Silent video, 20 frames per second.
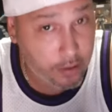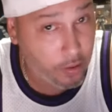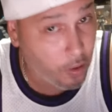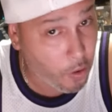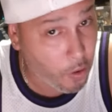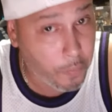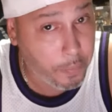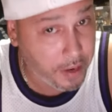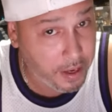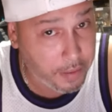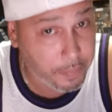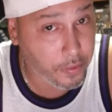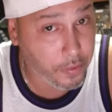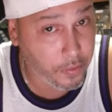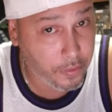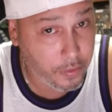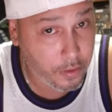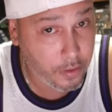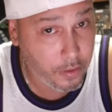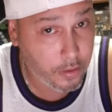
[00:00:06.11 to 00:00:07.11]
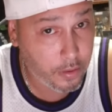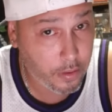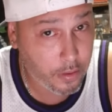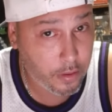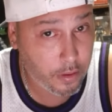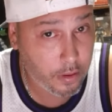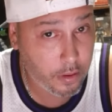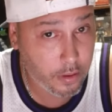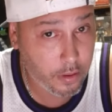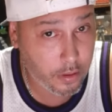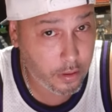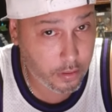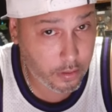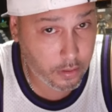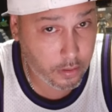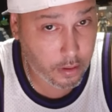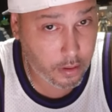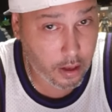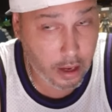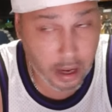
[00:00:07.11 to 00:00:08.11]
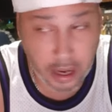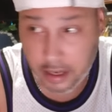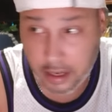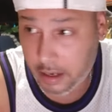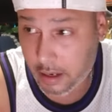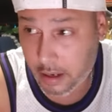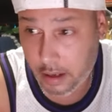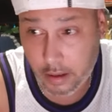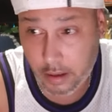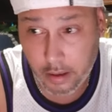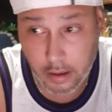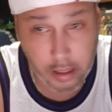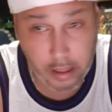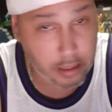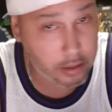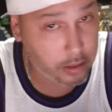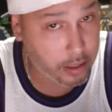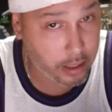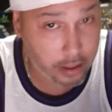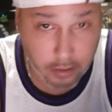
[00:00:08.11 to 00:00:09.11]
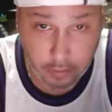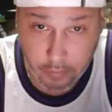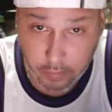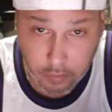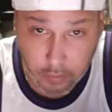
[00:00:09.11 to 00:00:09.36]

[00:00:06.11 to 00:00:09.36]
of old people. And their